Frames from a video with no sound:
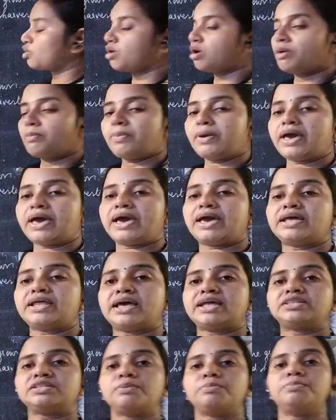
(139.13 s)
crop,
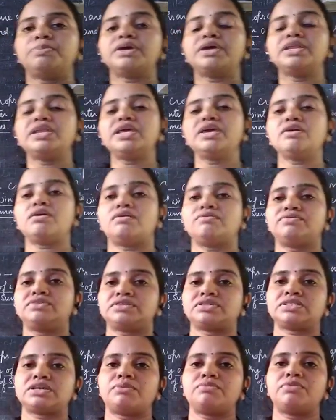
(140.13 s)
and at the beginning of
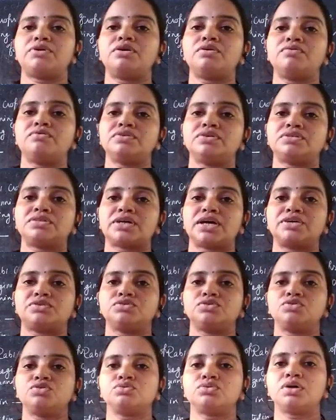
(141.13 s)
the summer we try
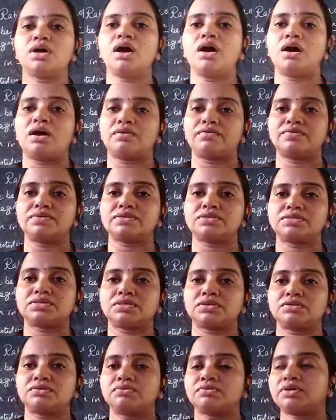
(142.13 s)
to do the
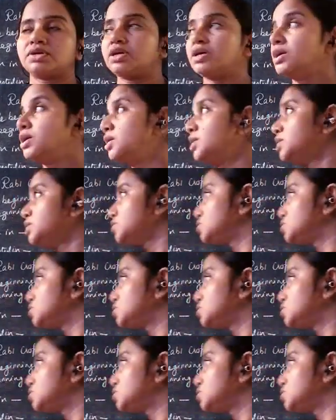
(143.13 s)
harvesting. Okay,